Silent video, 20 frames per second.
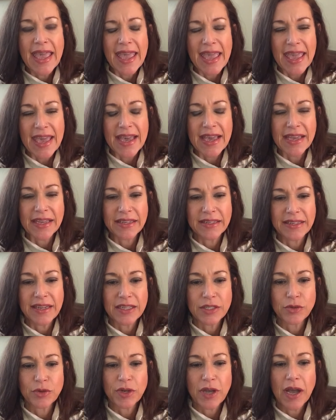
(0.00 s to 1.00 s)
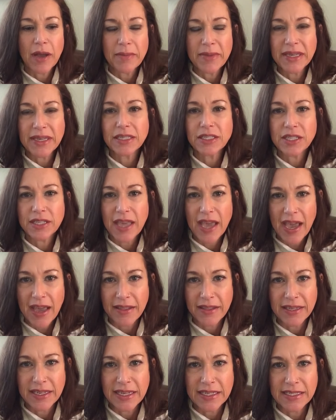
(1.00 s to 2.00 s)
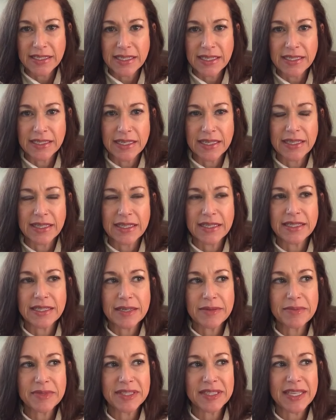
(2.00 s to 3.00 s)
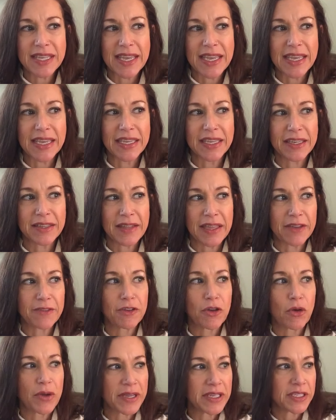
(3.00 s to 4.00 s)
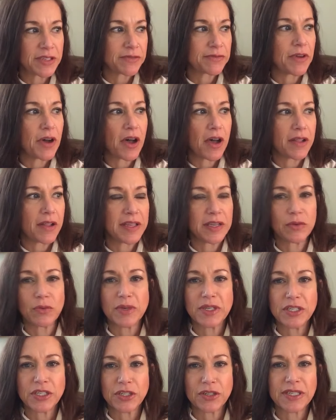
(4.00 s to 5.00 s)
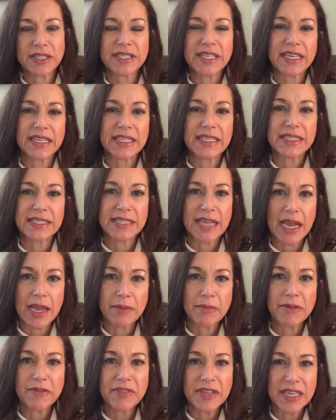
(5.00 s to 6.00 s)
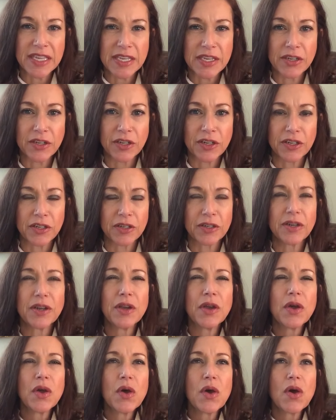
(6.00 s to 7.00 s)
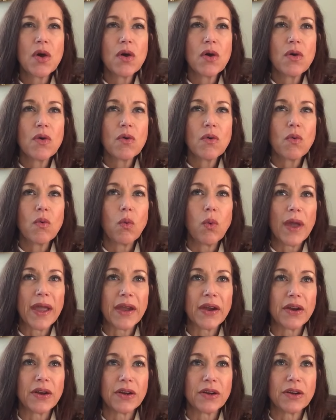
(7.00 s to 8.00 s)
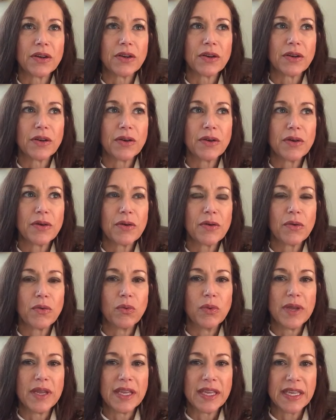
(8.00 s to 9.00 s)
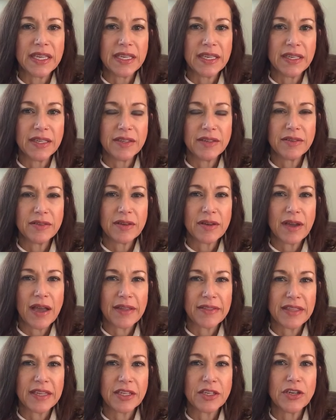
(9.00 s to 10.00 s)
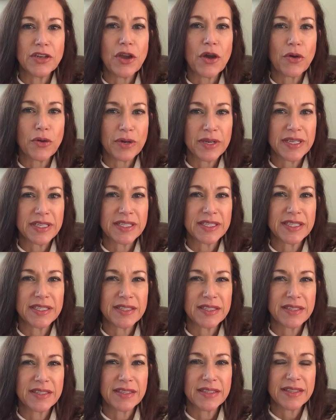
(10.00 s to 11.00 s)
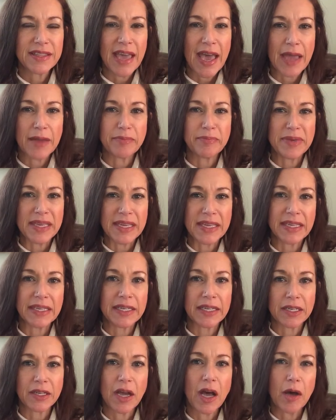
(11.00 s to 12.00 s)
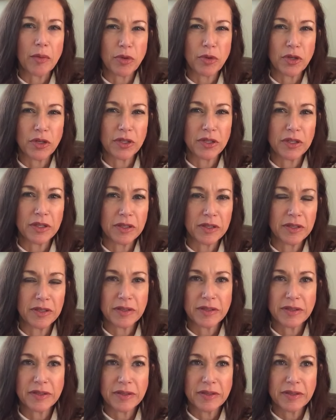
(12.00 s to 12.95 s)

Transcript: And as we're coming into the holiday season, this seems like, like going into fall and winter, it's like this time of the year where we, I think, notice that being in a couple,